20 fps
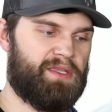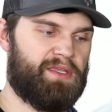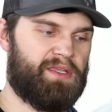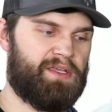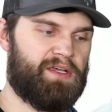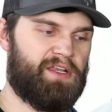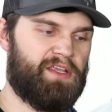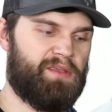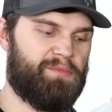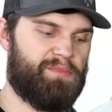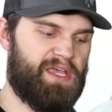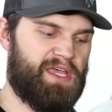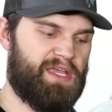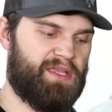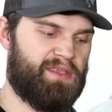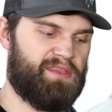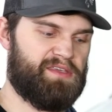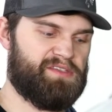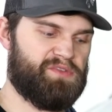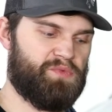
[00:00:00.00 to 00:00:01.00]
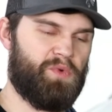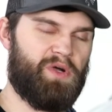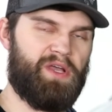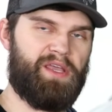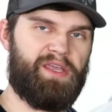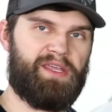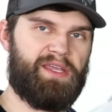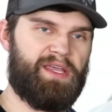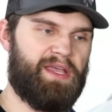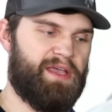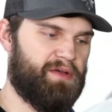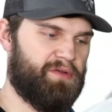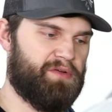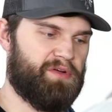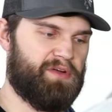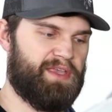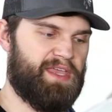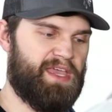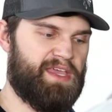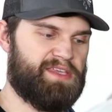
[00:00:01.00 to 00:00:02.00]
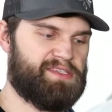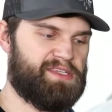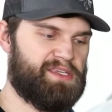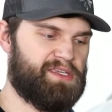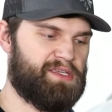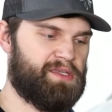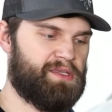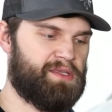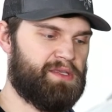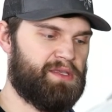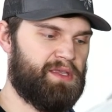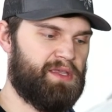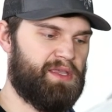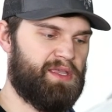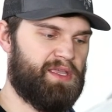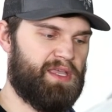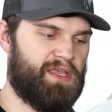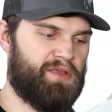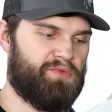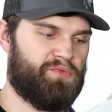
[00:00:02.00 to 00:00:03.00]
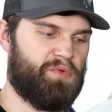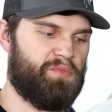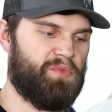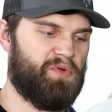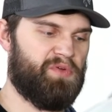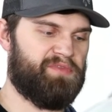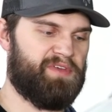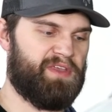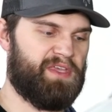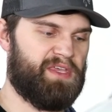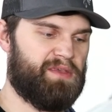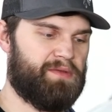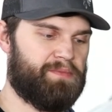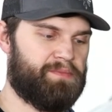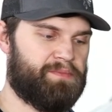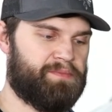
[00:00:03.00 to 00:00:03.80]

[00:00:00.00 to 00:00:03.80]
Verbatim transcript: cutting back this white outer casing and removing it.